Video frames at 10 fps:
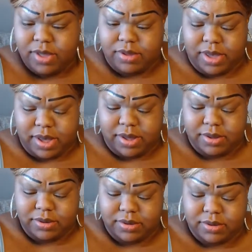Yeah,
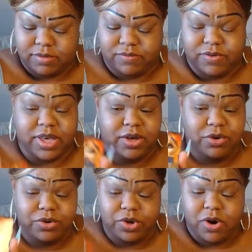forget
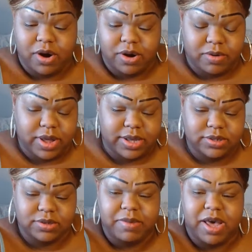who you are. Okay,
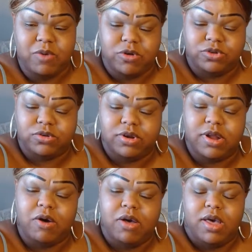so somebody wants you to
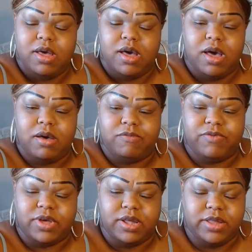know, um,
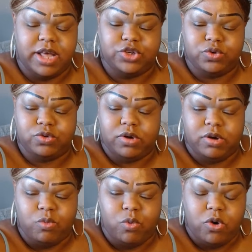forget that you
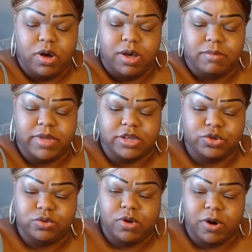uh, war, um,
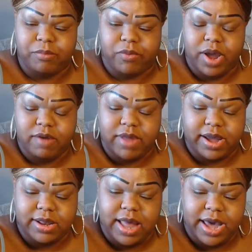that you are brave
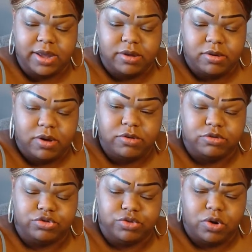like a lion. You know,
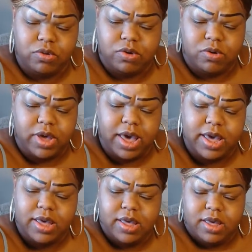you strong.
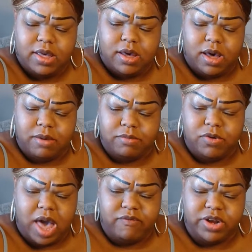Okay, um,
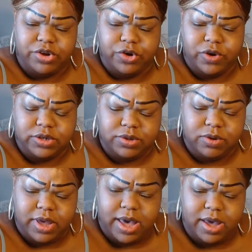you have endurance.
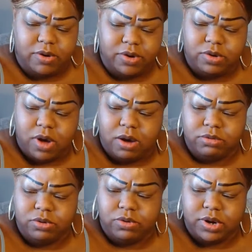Okay, or you
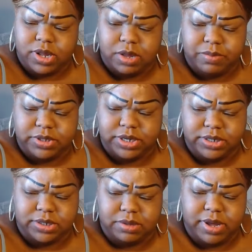outdoing the
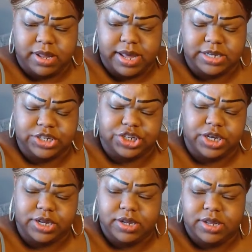competition. Somebody like
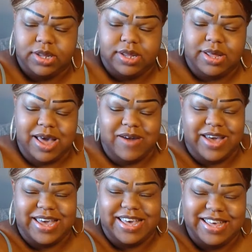shit.
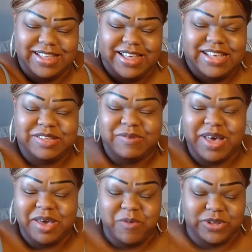I
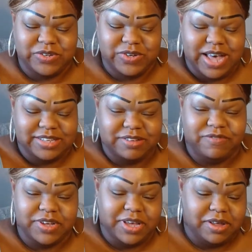somebody wants you guys to
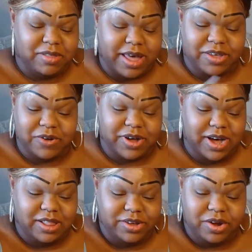forget like your
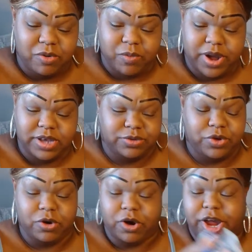color, your race,
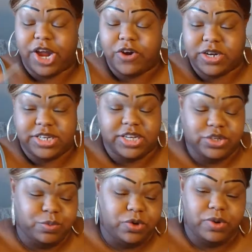your heritage,
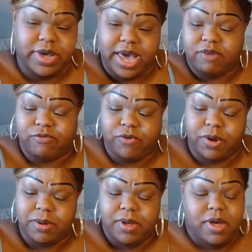where you came
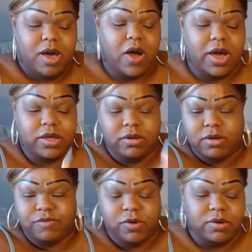from. All right,
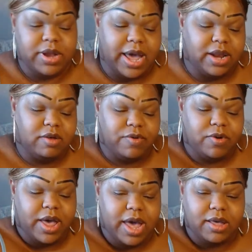if you're native,
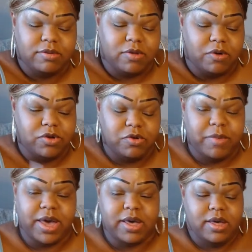okay, so you
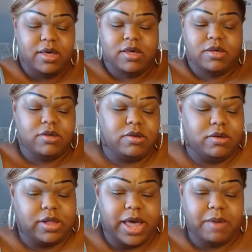may
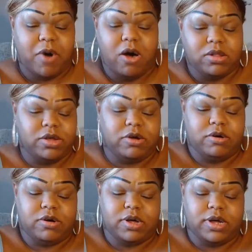claim all of
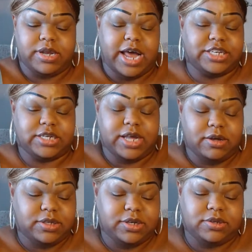your uh,
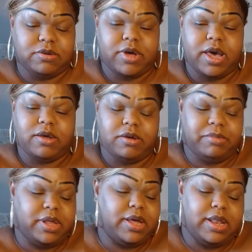nationalities, okay, your
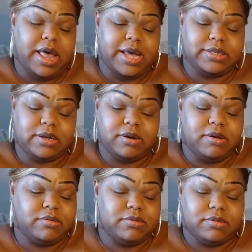bloodlines. I don't
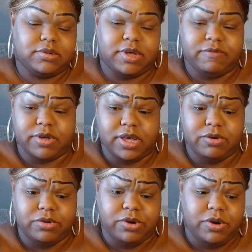know. Say
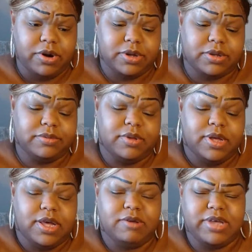forget who you are.
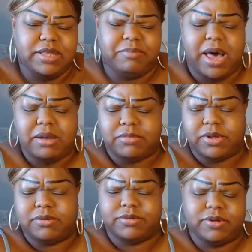you It was at the bottom
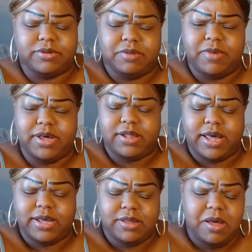though. So somebody
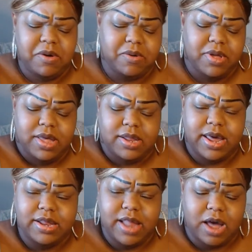like, no,
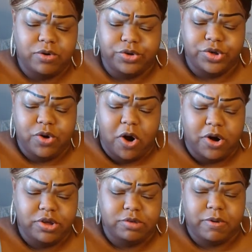that's not who you
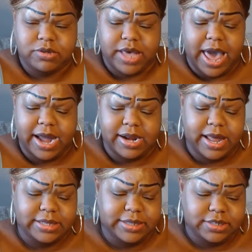are. You're supposed to act
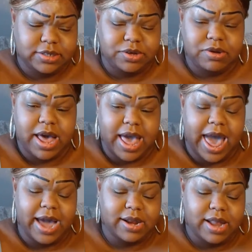like this, and you're not
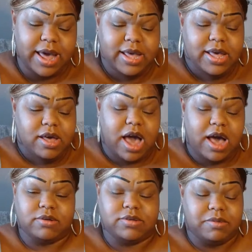acting like
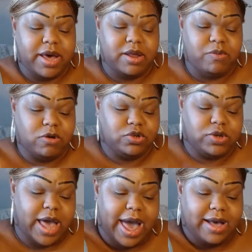how somebody wants you
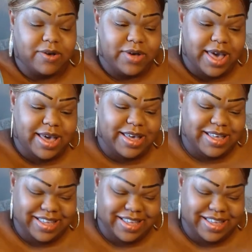to act. Okay.